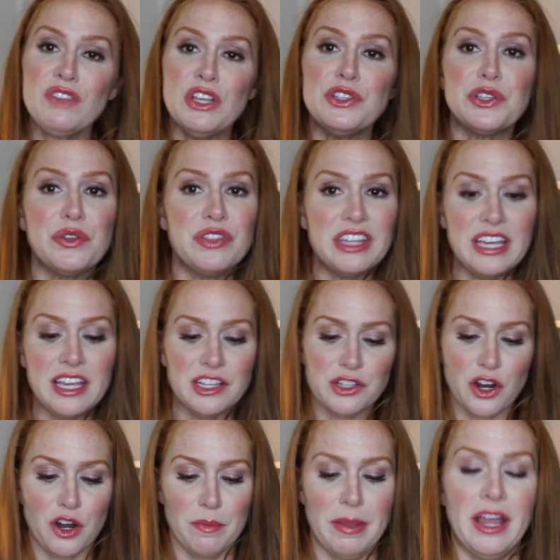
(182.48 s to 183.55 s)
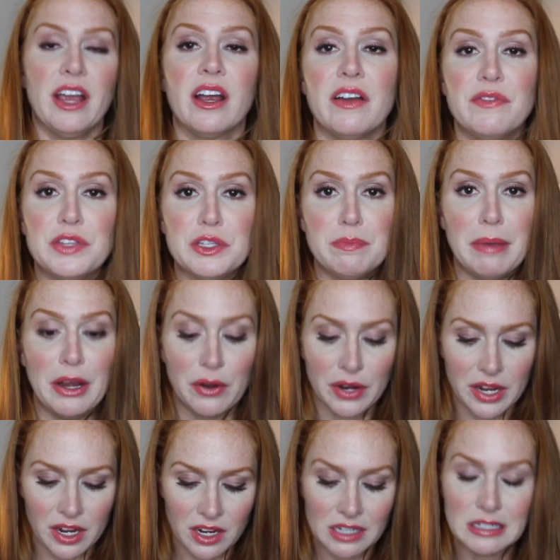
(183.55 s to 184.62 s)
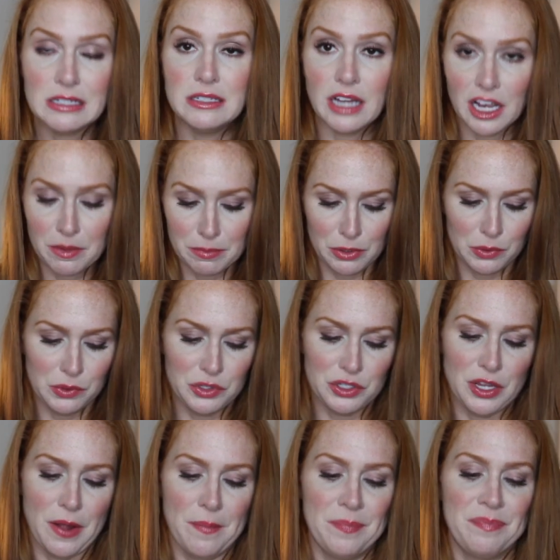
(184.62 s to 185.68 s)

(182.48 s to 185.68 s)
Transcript: So these are a pair of Sperry duck boots.